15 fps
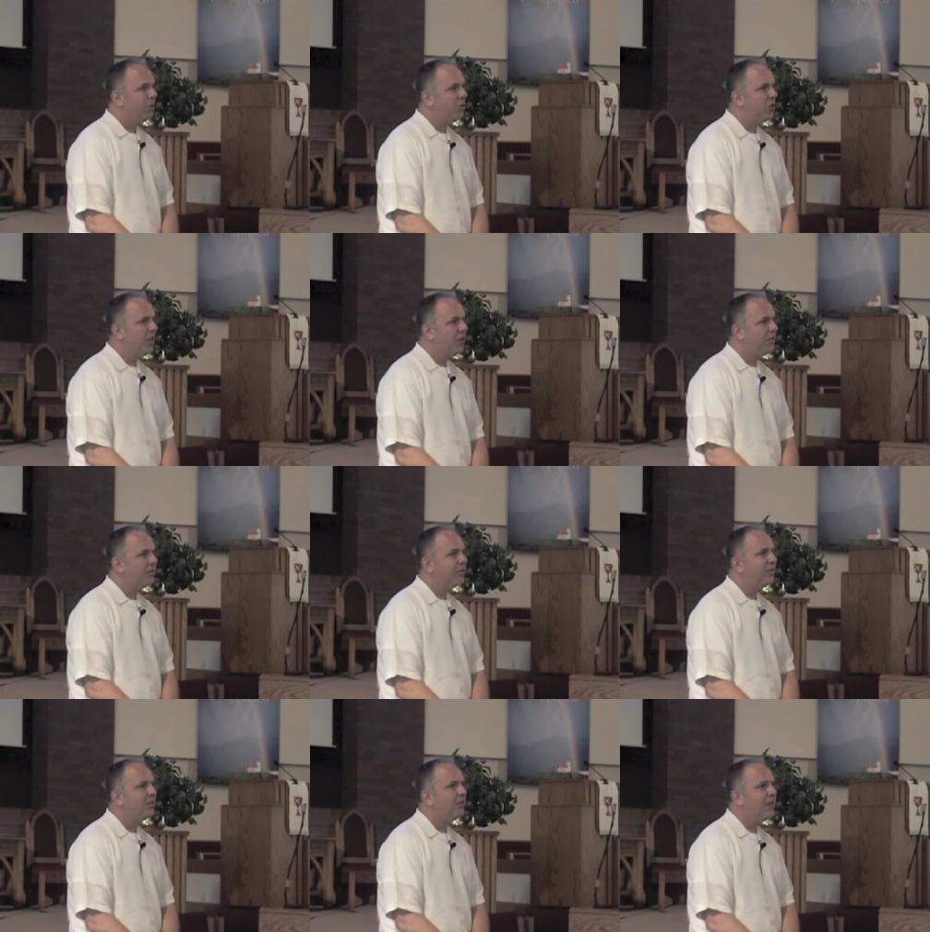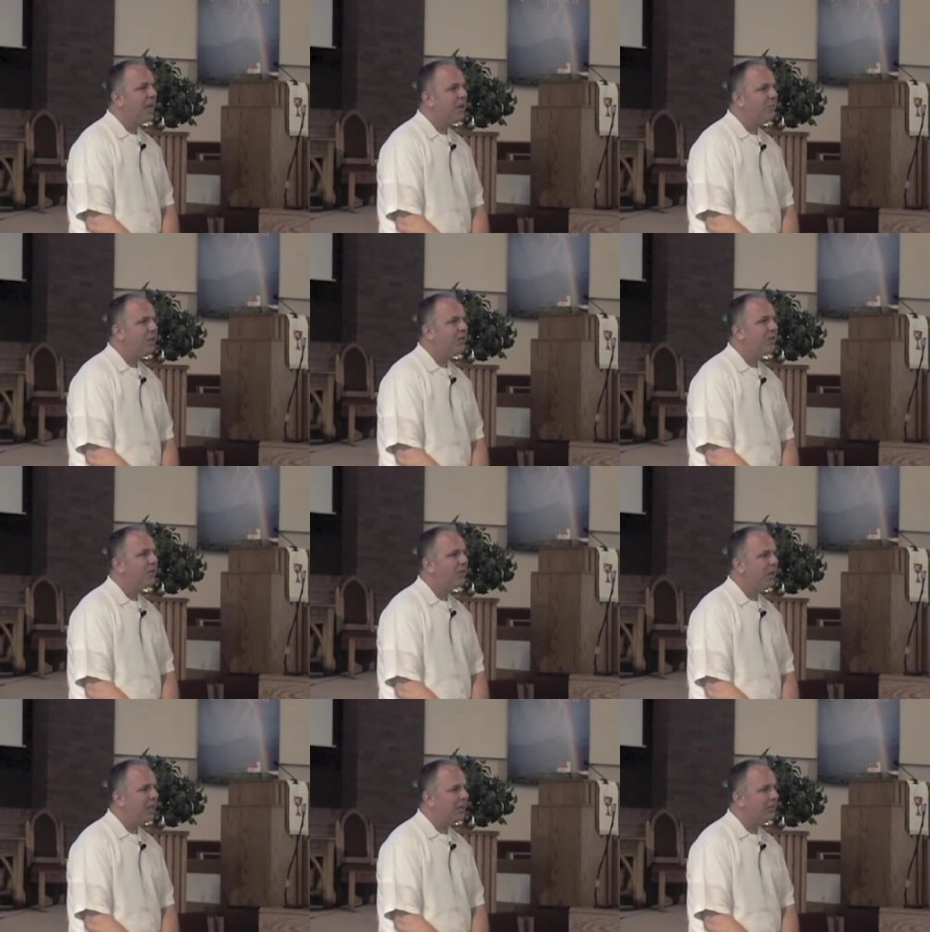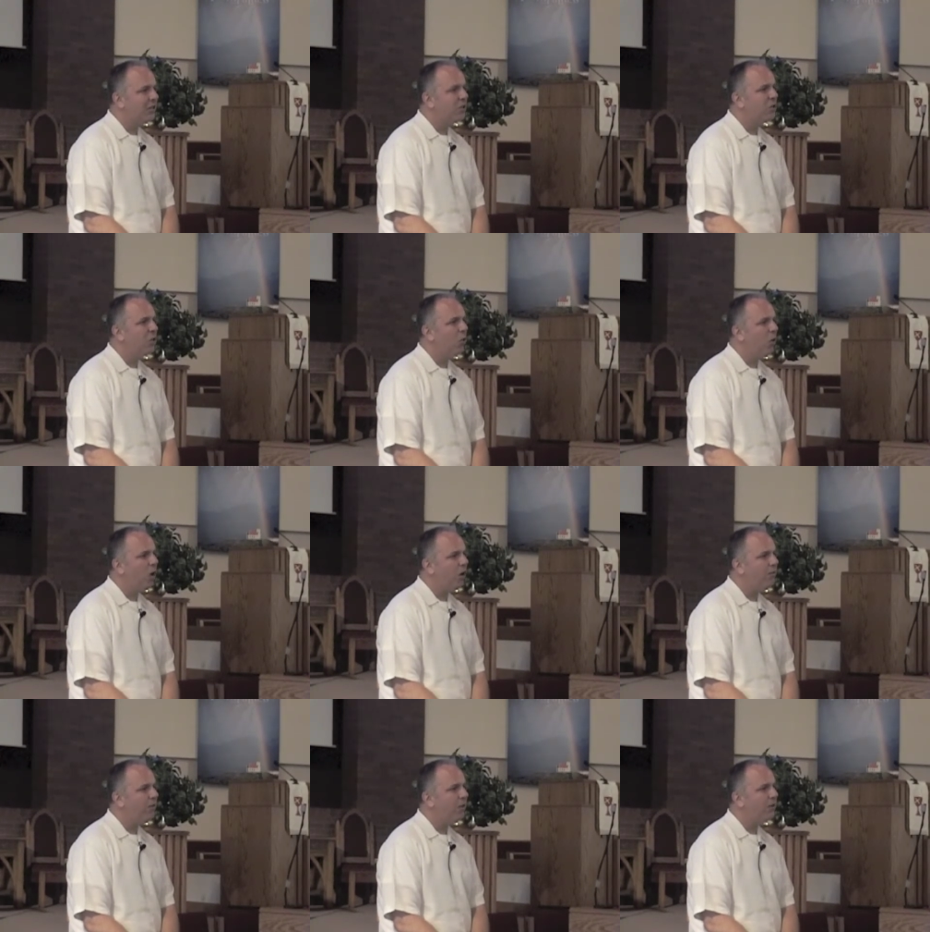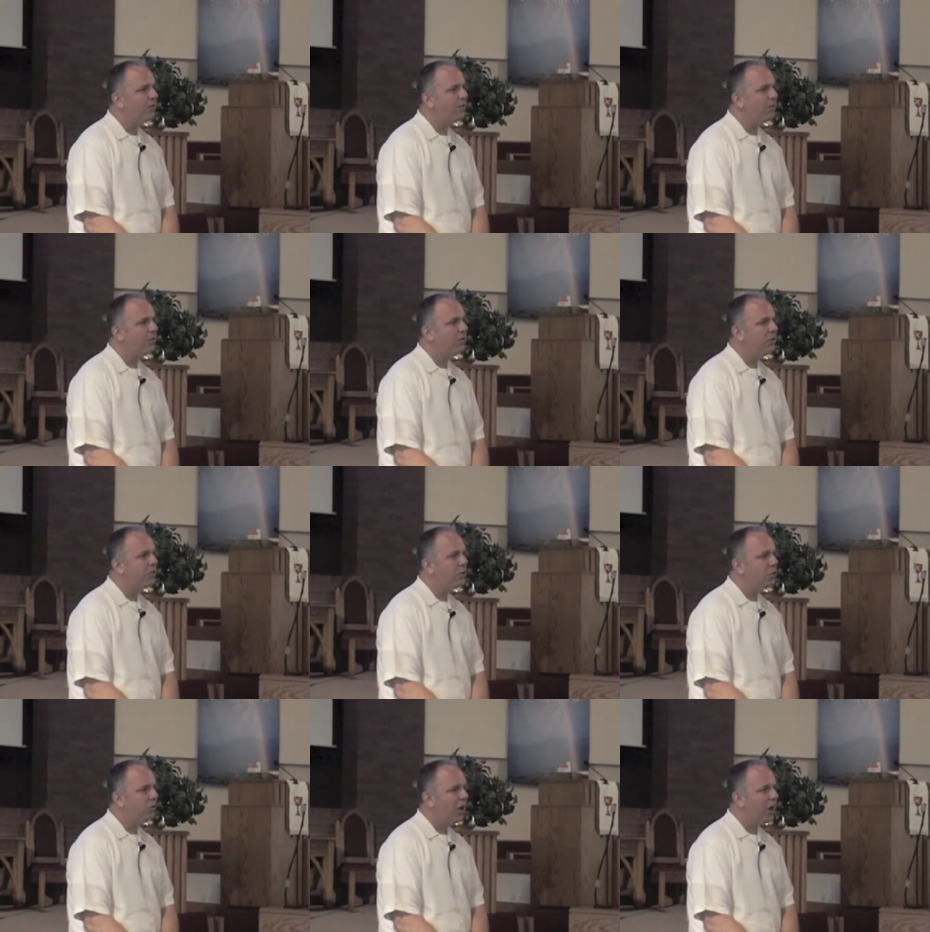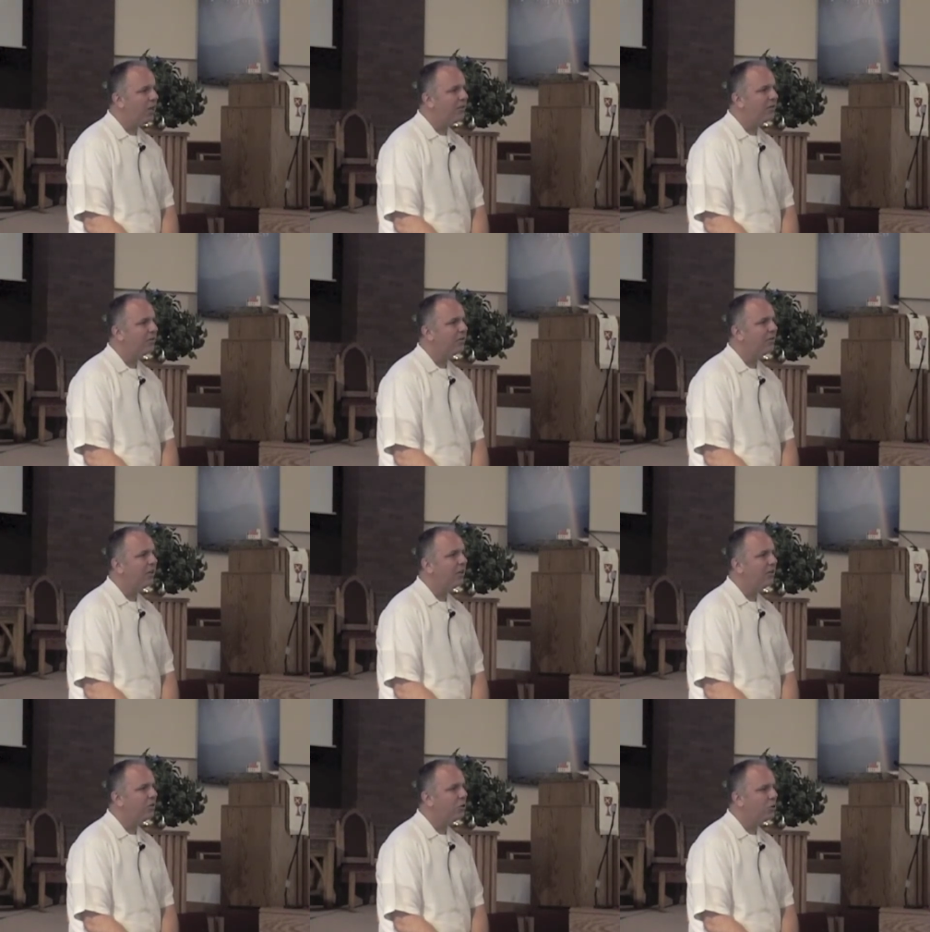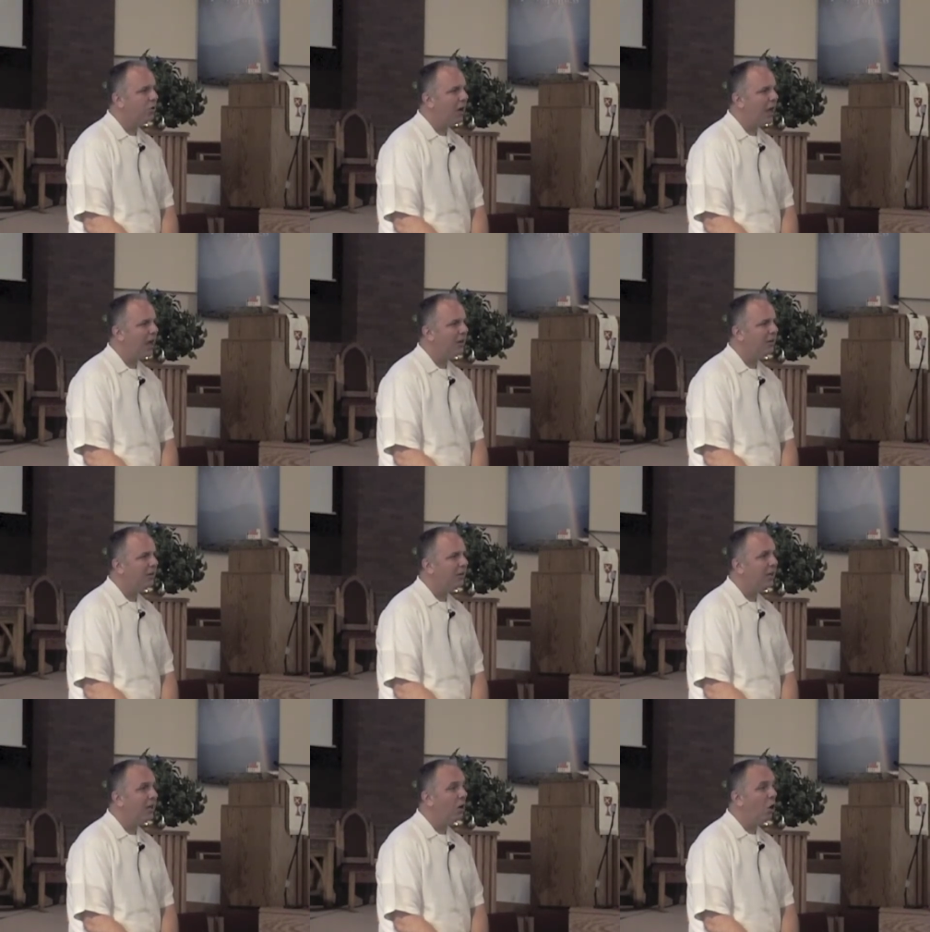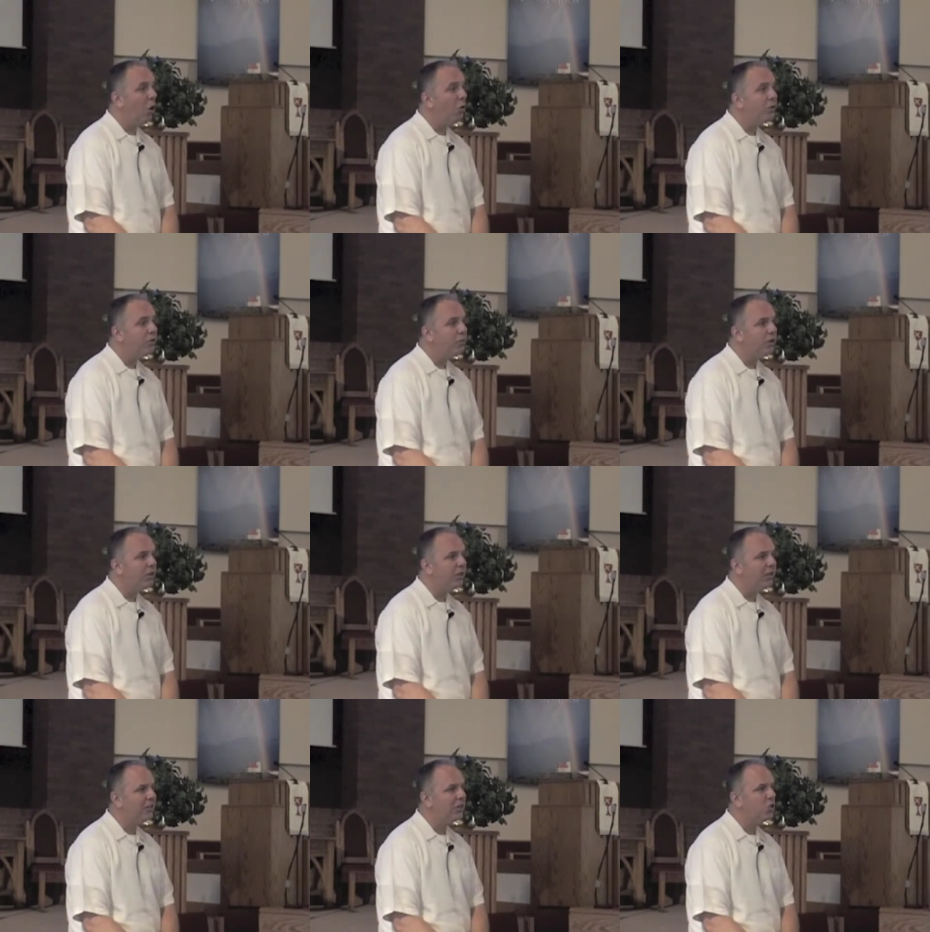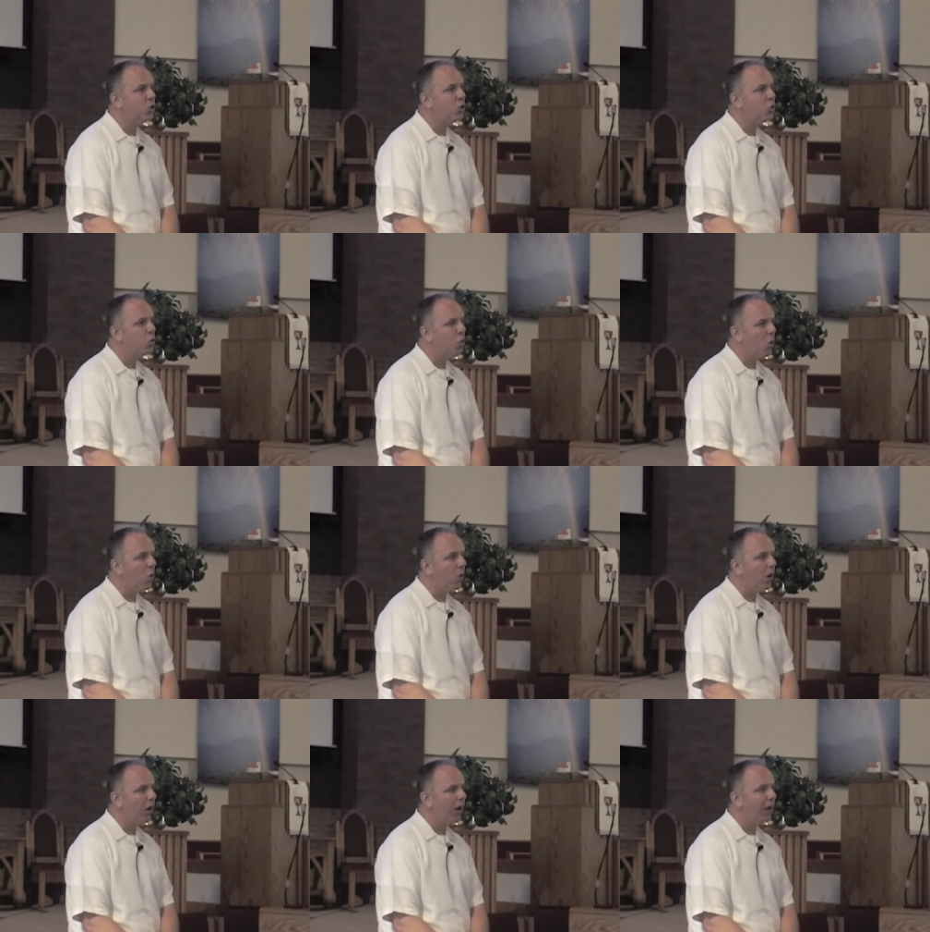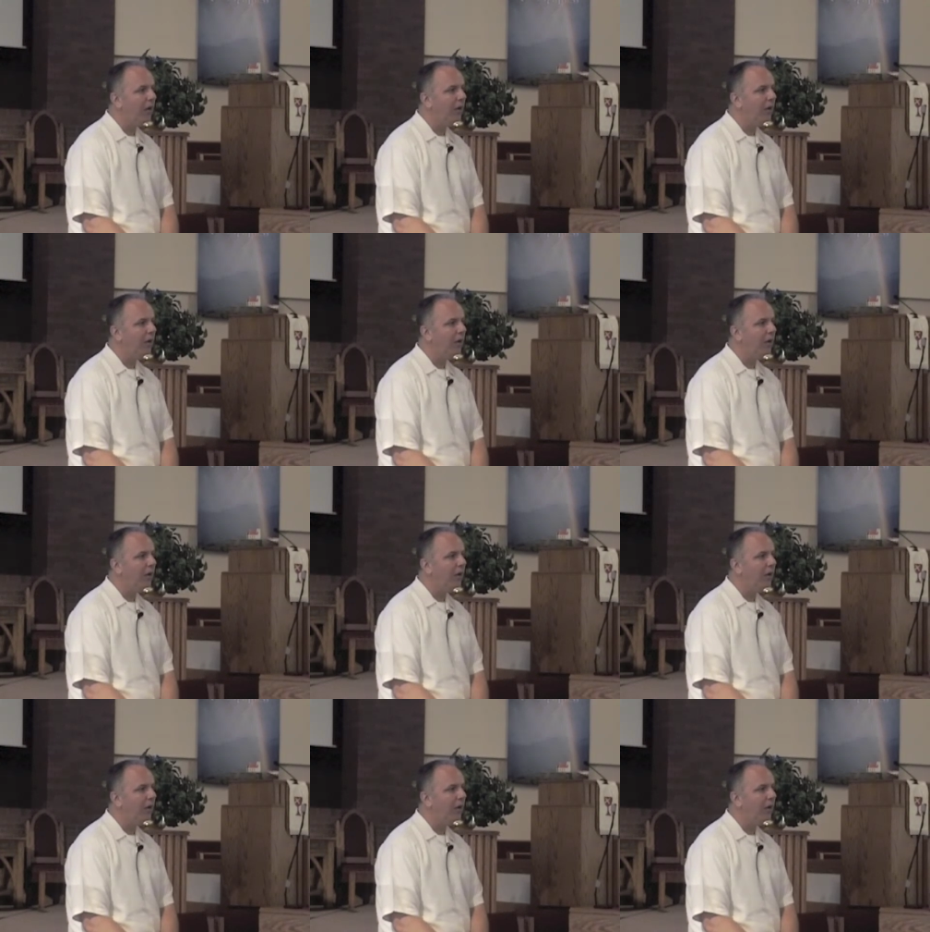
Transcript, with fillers: Jesus is naming the things that so often distress and distract and ultimately destroy